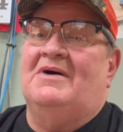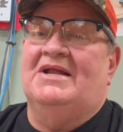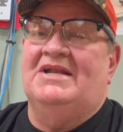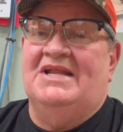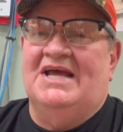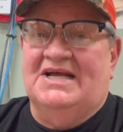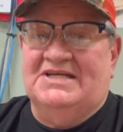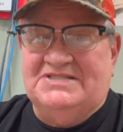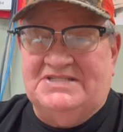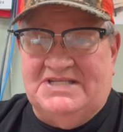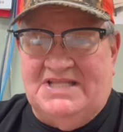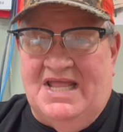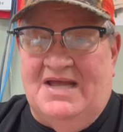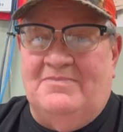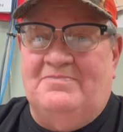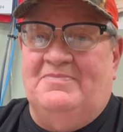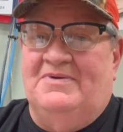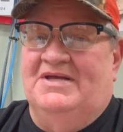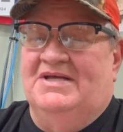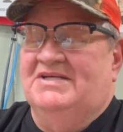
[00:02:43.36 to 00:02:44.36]
next
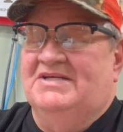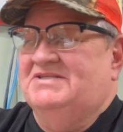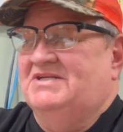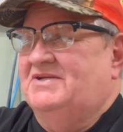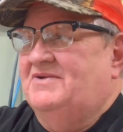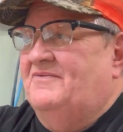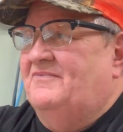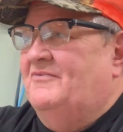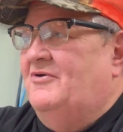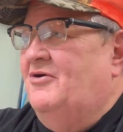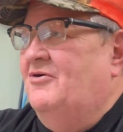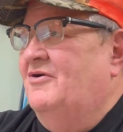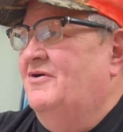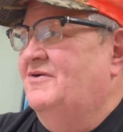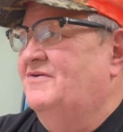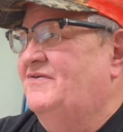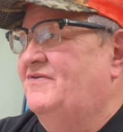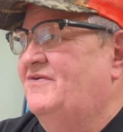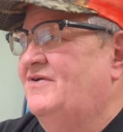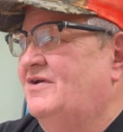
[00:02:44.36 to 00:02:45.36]
step is as far
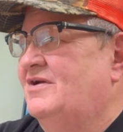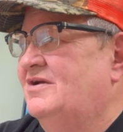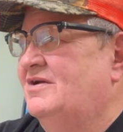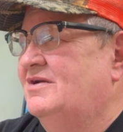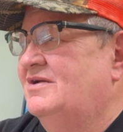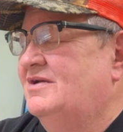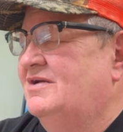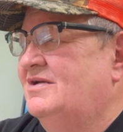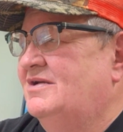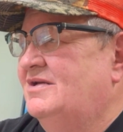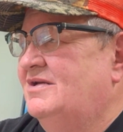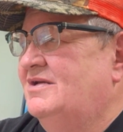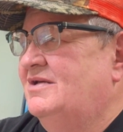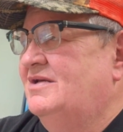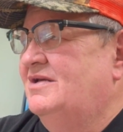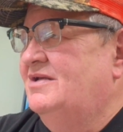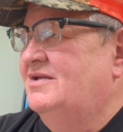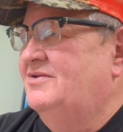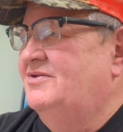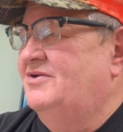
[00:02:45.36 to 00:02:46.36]
as
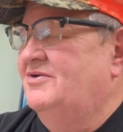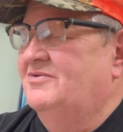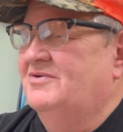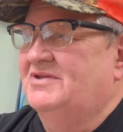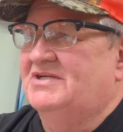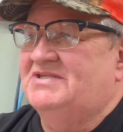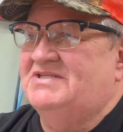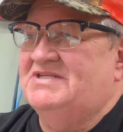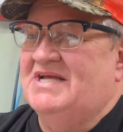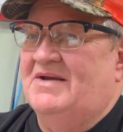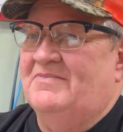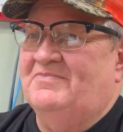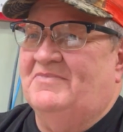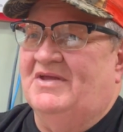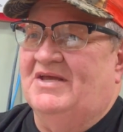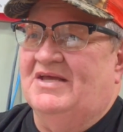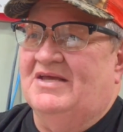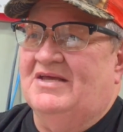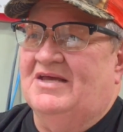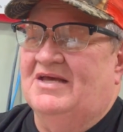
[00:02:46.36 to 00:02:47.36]
doing the
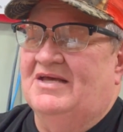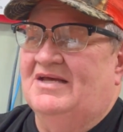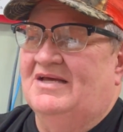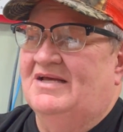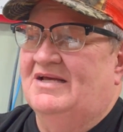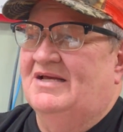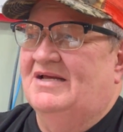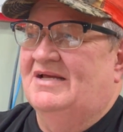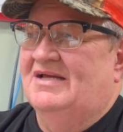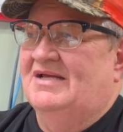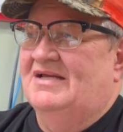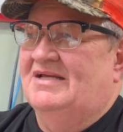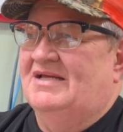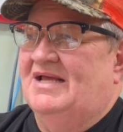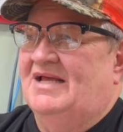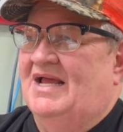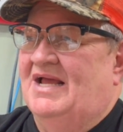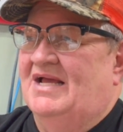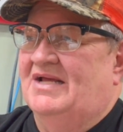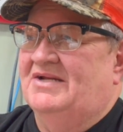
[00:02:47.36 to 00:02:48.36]
septic.
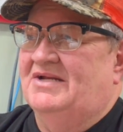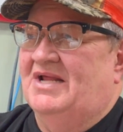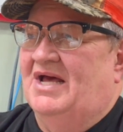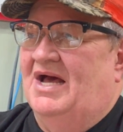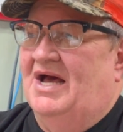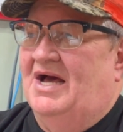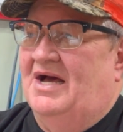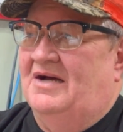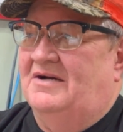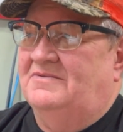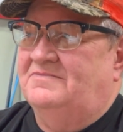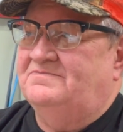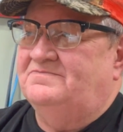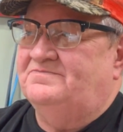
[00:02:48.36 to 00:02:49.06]
And I